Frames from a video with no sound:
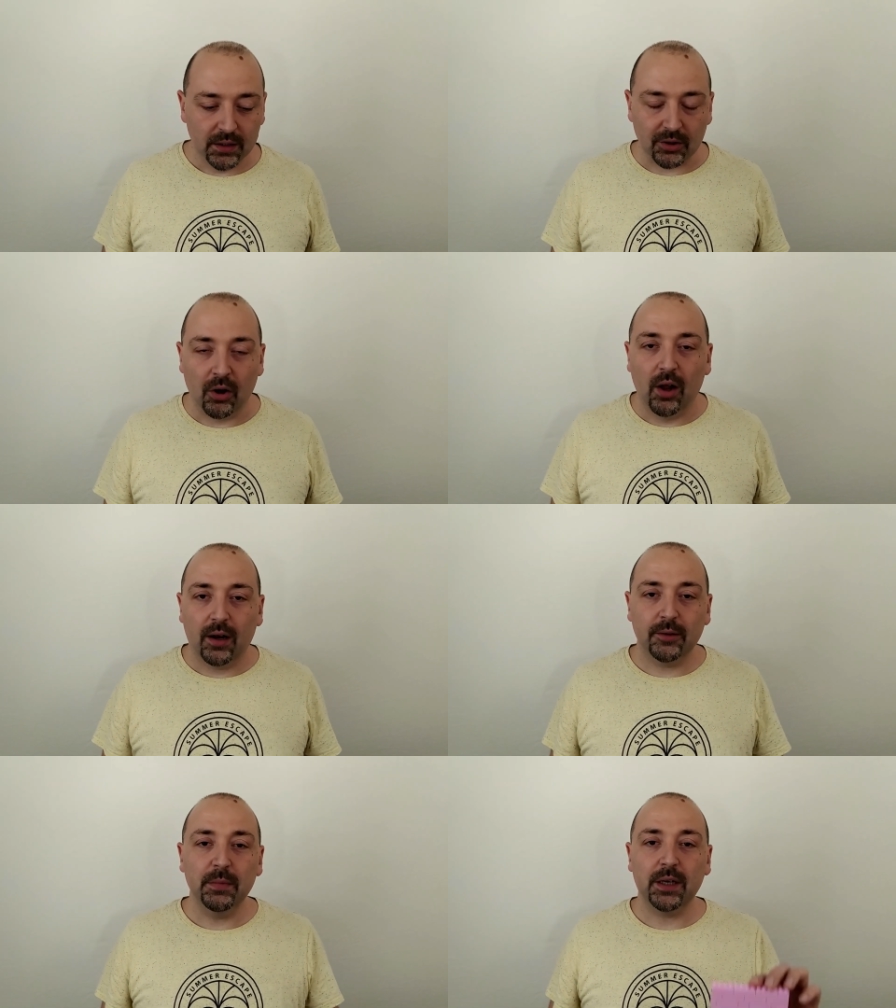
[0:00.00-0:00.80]
So
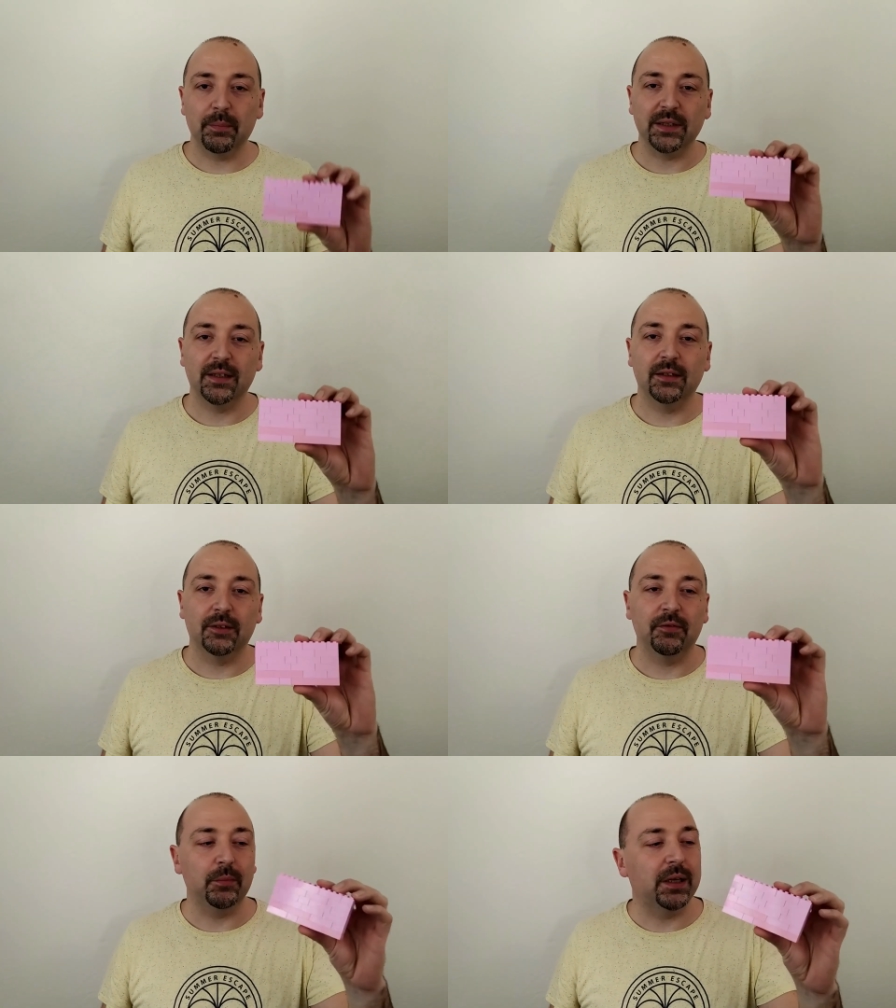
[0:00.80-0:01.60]
let me represent
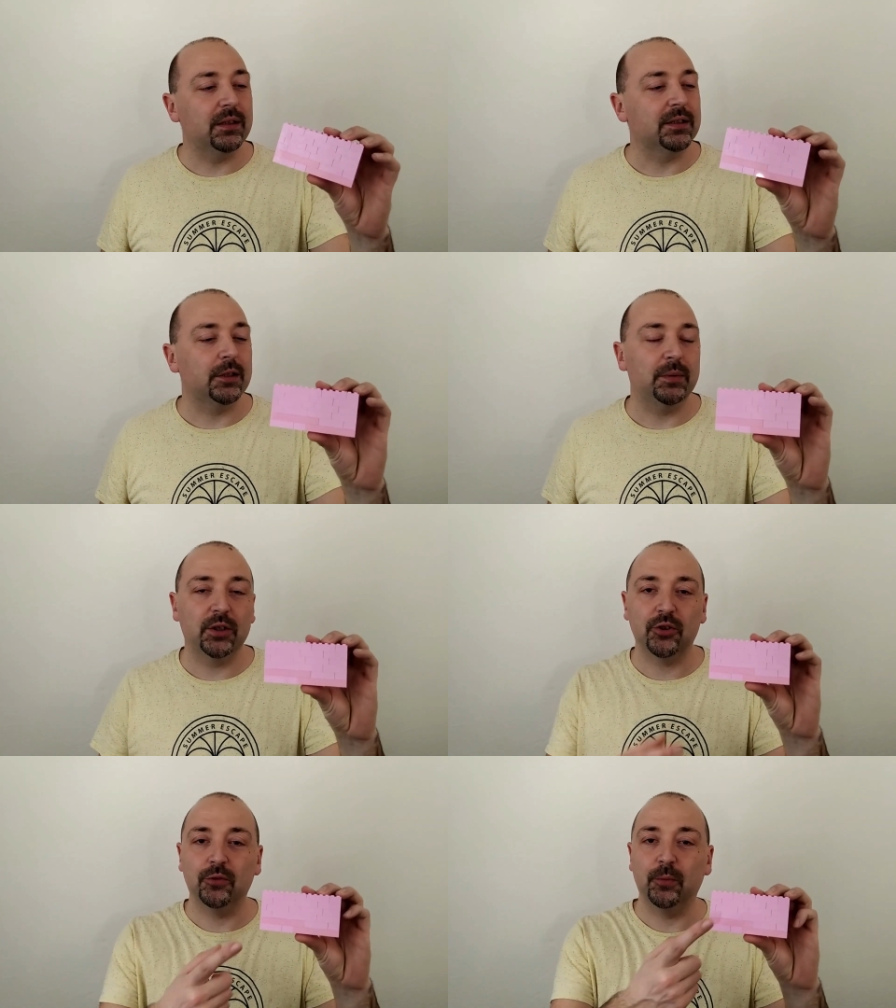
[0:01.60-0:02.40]
the female
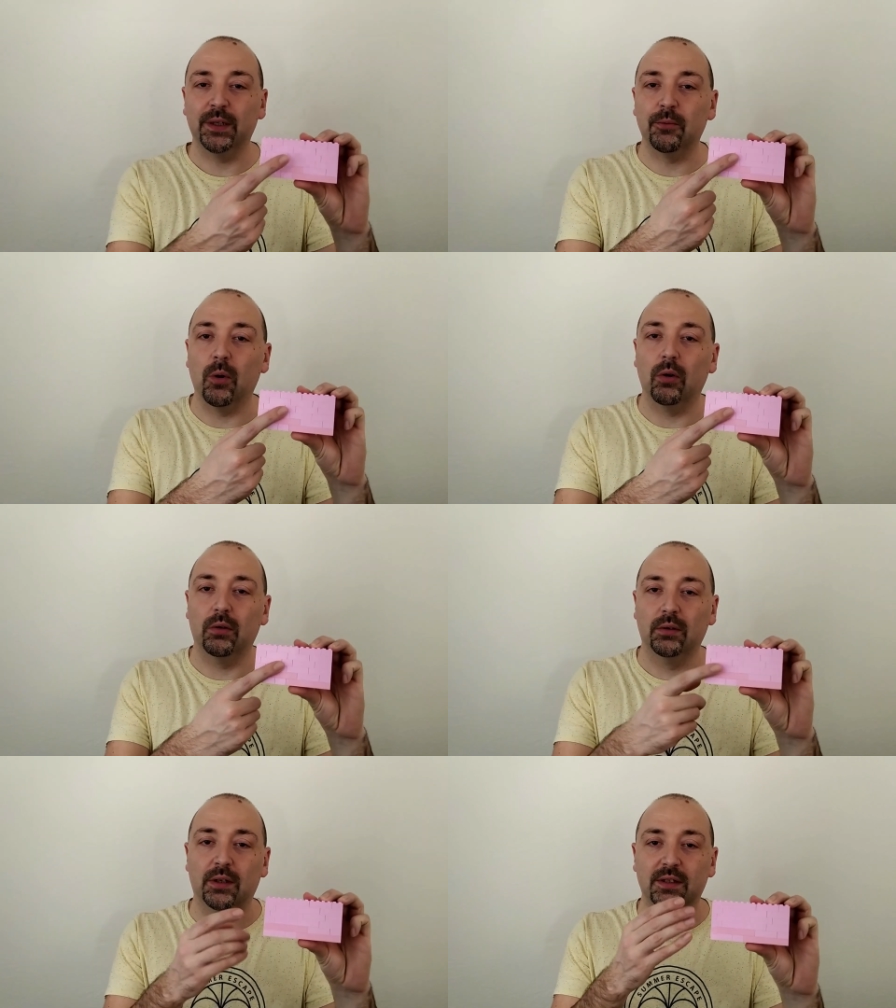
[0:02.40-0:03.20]
discrimination with a
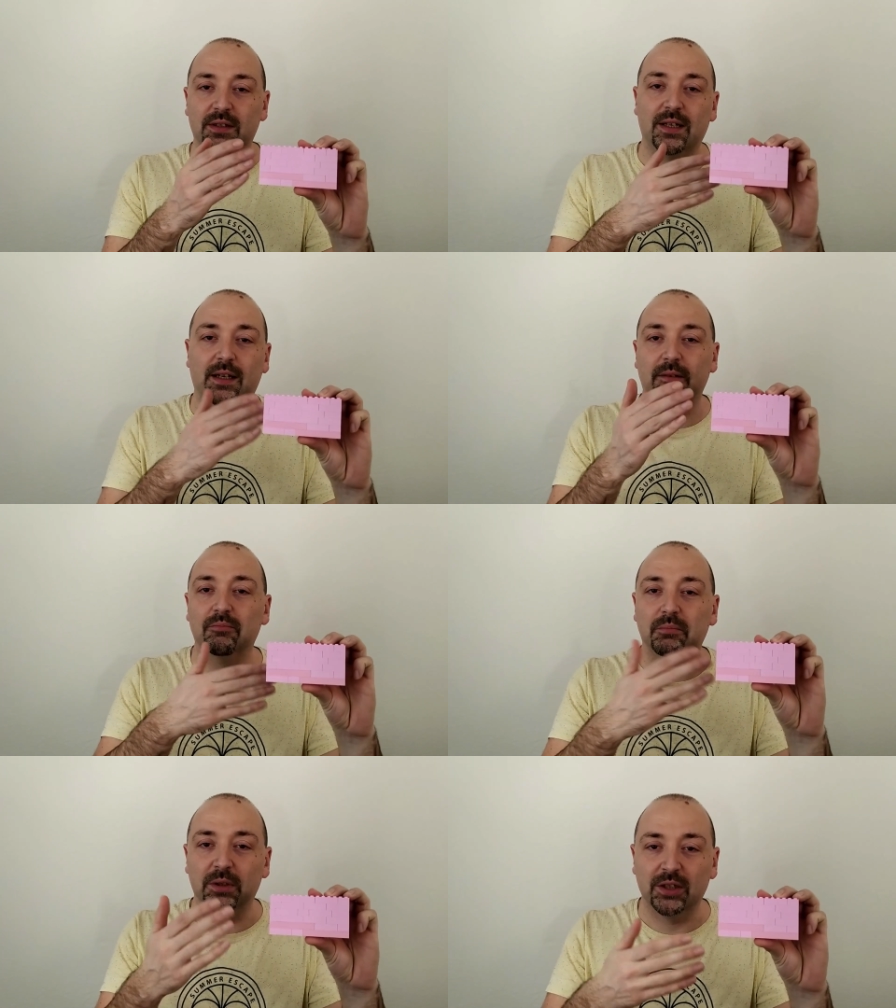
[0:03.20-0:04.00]
wall that's, say,
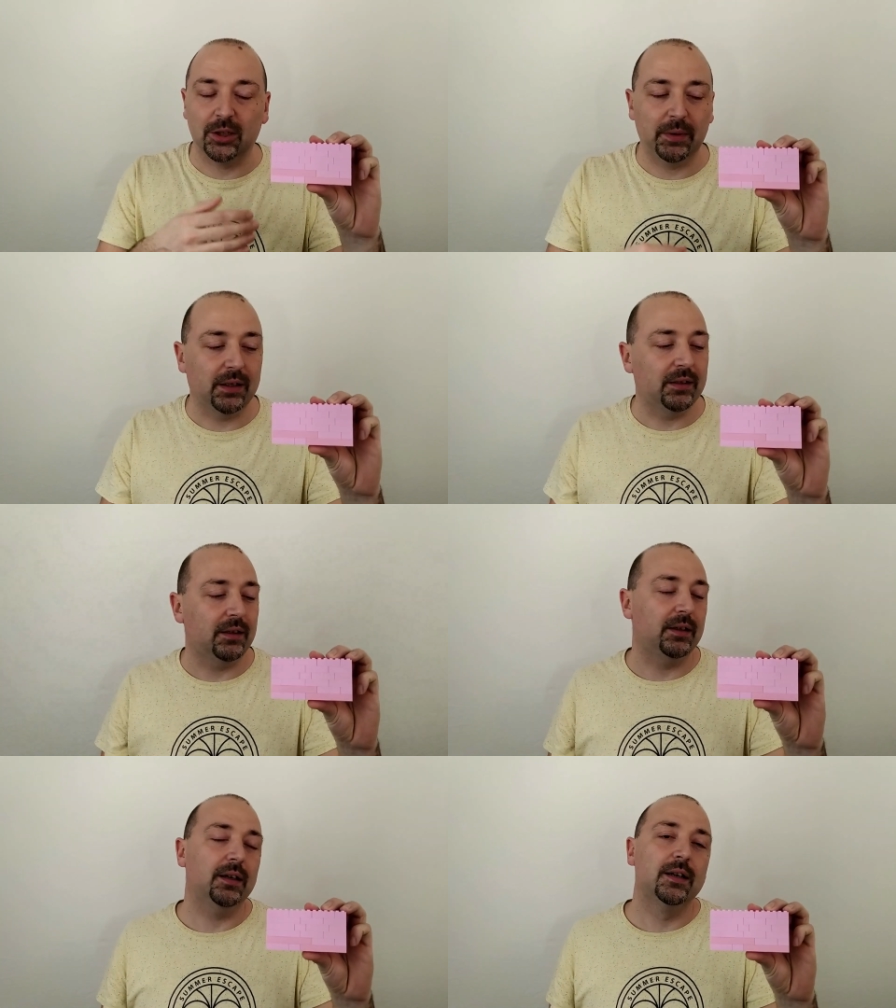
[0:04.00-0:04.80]

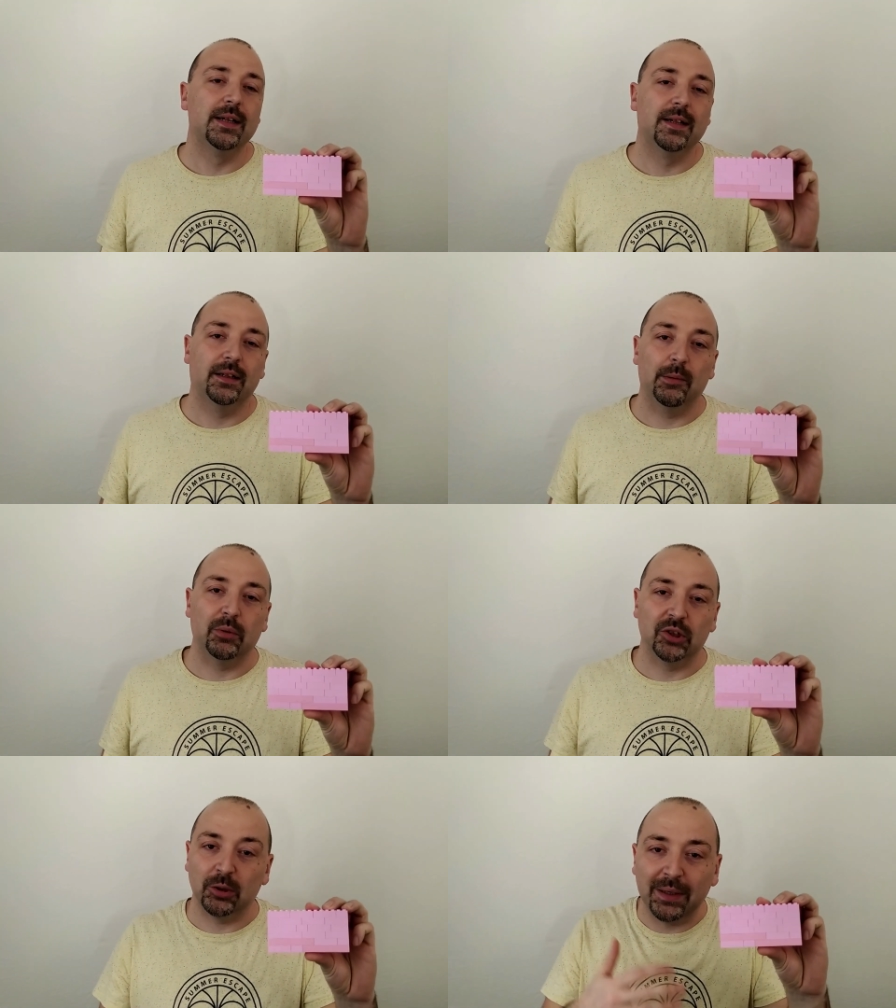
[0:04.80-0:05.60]
discriminating the
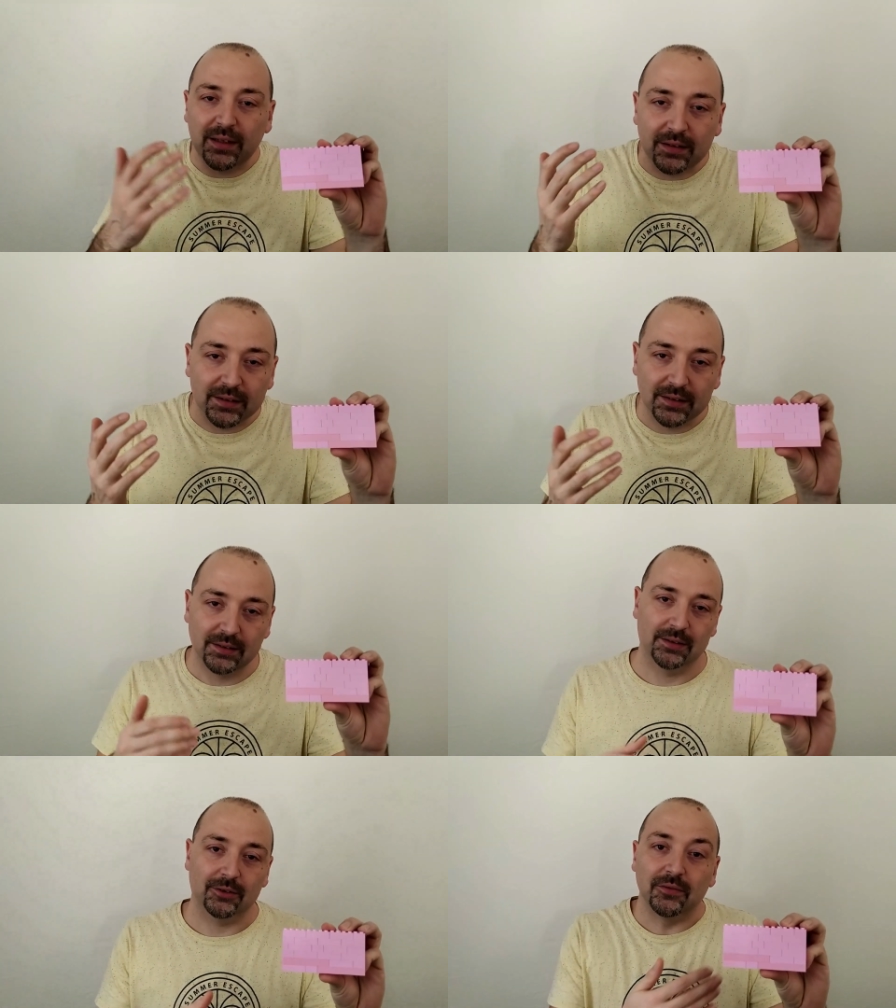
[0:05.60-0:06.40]
possibilities.